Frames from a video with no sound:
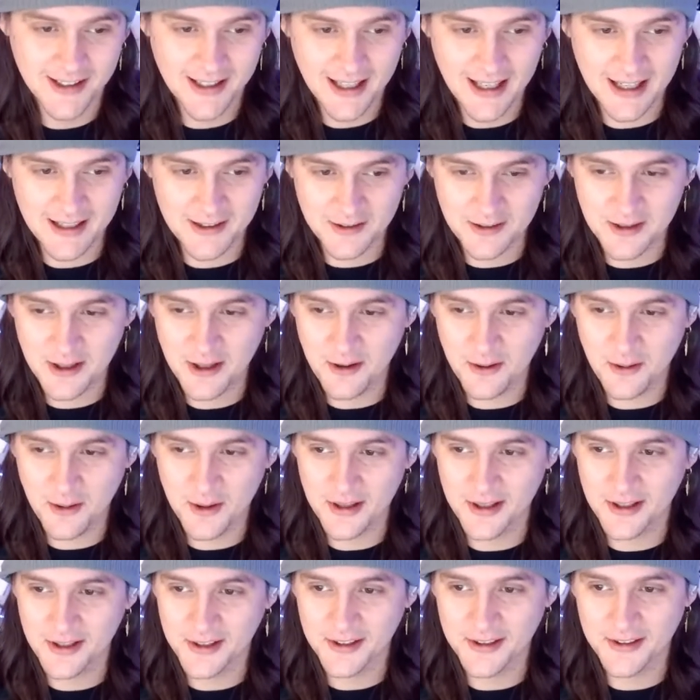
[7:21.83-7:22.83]
I don't know
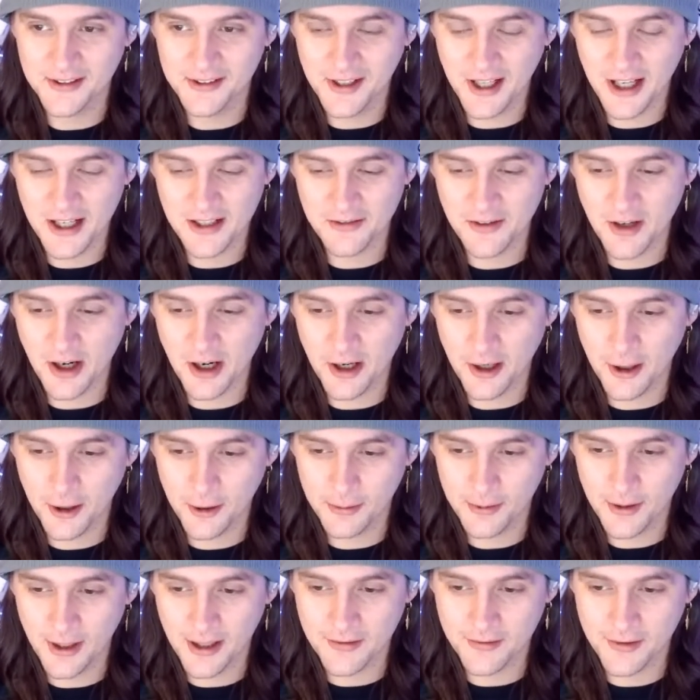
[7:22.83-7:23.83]
where a lot of our
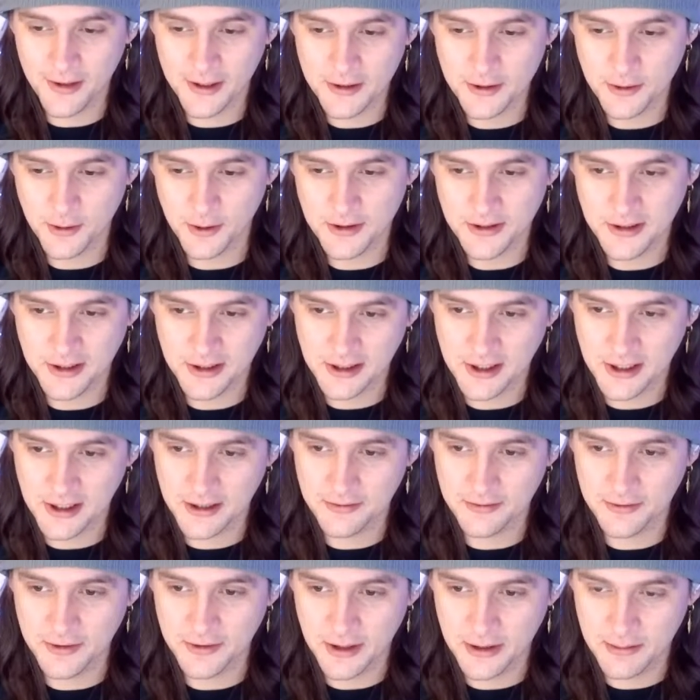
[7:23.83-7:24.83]
hope, a lot of our joy is going to
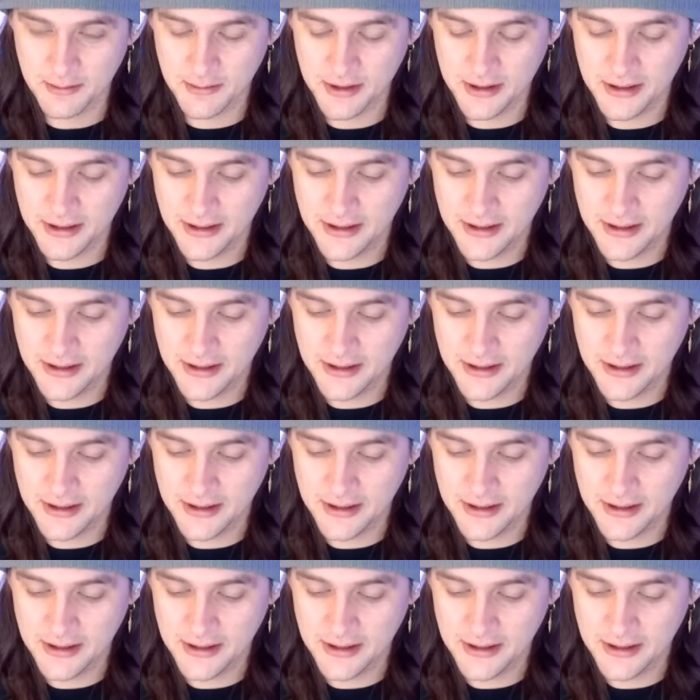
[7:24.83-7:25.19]
come from